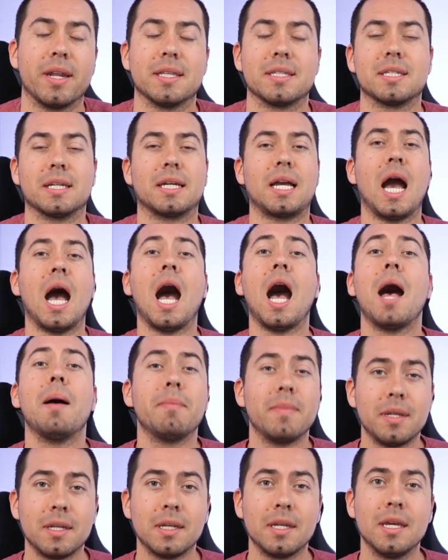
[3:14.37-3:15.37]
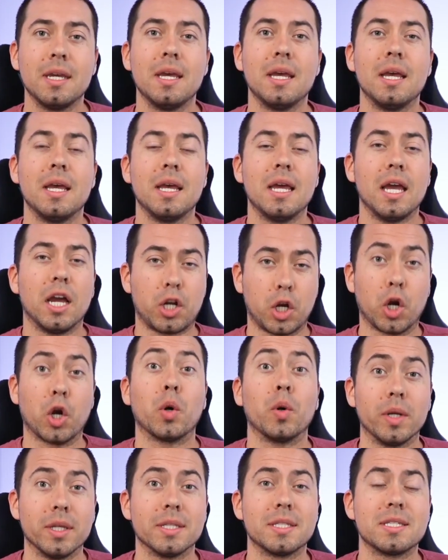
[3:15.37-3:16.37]
It's a common
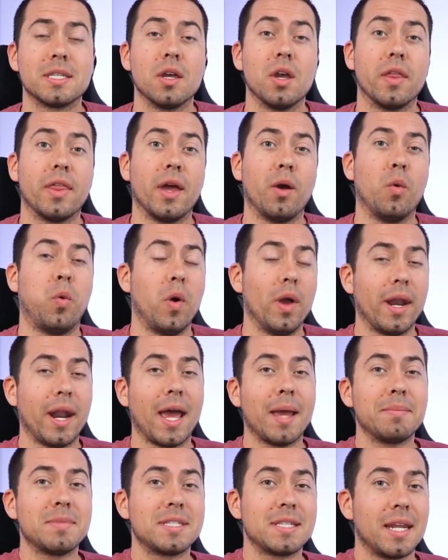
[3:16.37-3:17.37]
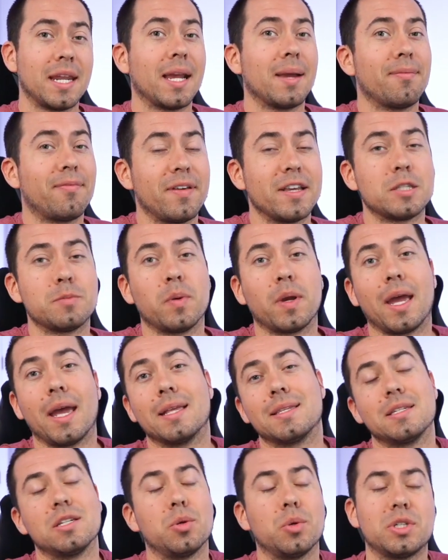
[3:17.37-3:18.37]
occurrence that when I'm setting up Facebook
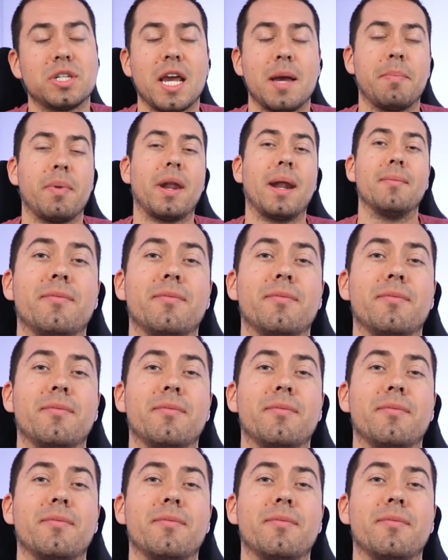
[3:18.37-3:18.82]
ads into a chatbot,